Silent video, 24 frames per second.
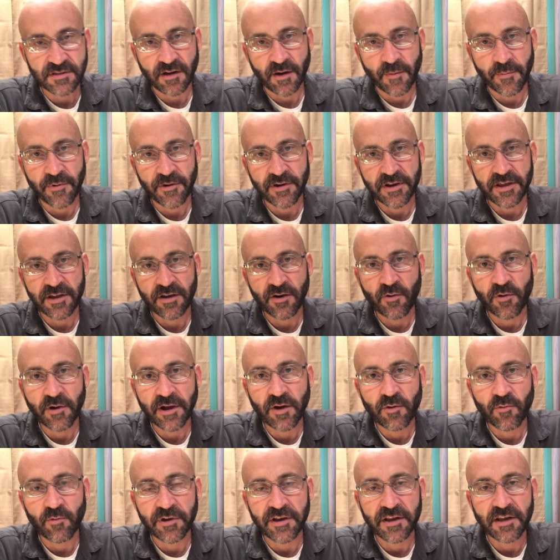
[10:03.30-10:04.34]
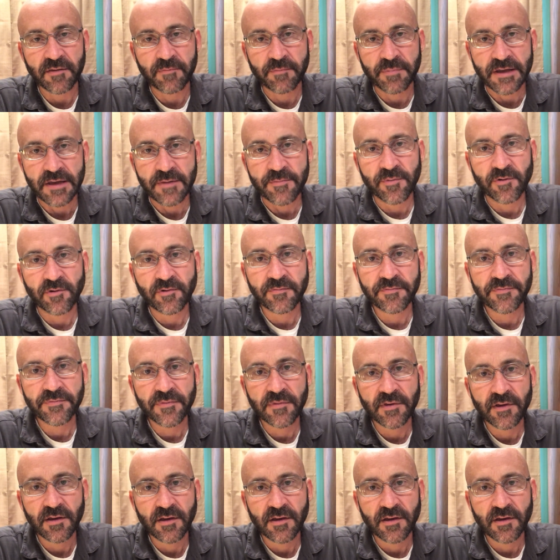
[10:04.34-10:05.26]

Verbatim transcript: are pretty quick-witted people